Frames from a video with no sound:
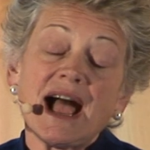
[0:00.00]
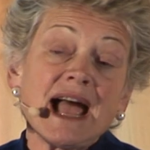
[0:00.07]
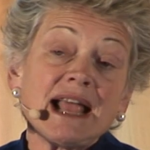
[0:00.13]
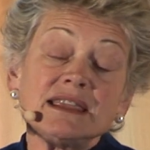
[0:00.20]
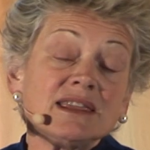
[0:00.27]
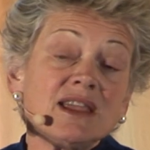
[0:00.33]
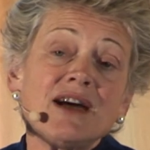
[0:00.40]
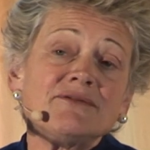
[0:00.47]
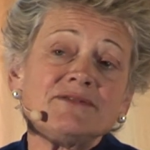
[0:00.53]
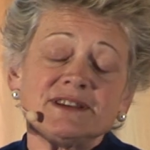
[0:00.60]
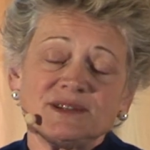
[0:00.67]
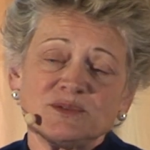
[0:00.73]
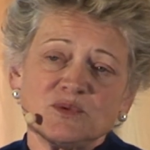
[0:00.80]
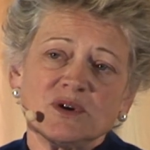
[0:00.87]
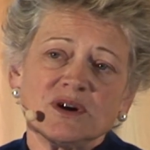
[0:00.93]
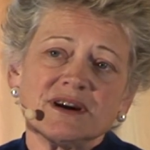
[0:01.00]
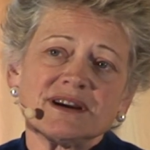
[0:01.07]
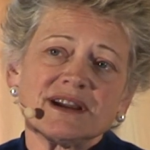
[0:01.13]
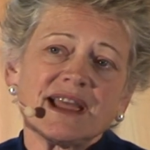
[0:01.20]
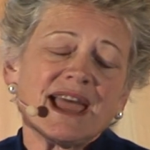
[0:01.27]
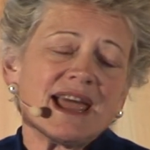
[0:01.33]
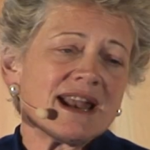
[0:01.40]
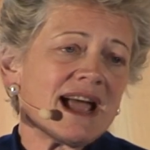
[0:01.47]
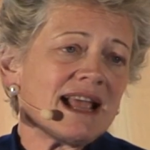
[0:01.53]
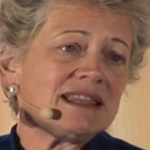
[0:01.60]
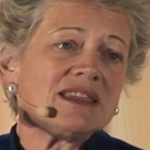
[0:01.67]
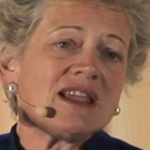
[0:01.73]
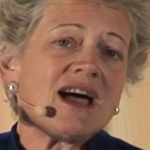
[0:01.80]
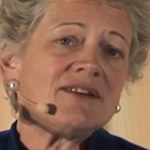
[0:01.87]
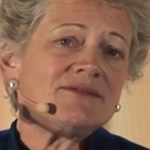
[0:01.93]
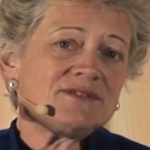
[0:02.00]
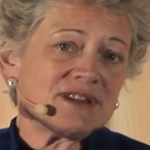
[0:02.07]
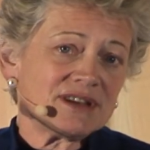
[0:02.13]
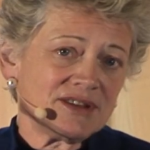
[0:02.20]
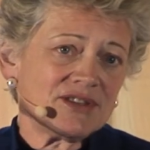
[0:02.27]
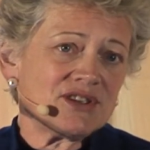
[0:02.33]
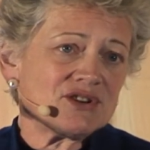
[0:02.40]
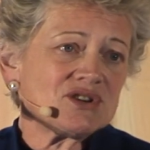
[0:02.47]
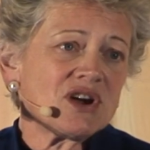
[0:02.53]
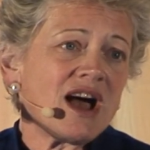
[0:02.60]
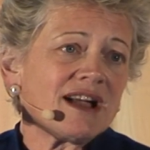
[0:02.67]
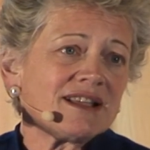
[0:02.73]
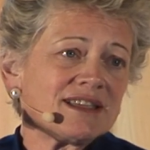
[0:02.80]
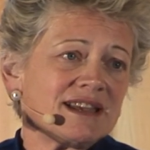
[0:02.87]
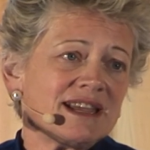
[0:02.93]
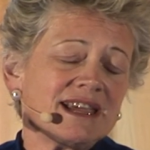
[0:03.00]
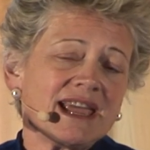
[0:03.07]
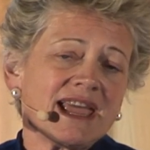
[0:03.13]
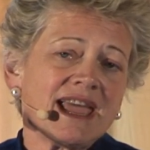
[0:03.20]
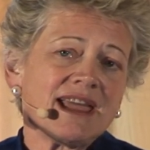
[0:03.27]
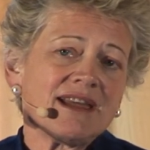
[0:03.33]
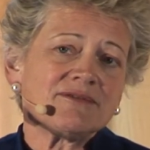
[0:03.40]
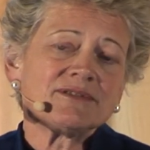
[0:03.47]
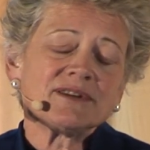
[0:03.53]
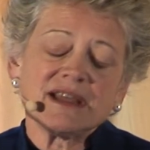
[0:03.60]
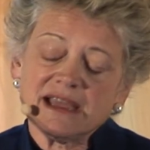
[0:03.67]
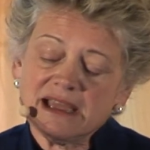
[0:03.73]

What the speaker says: I love his work, and I loved the talk that he gave.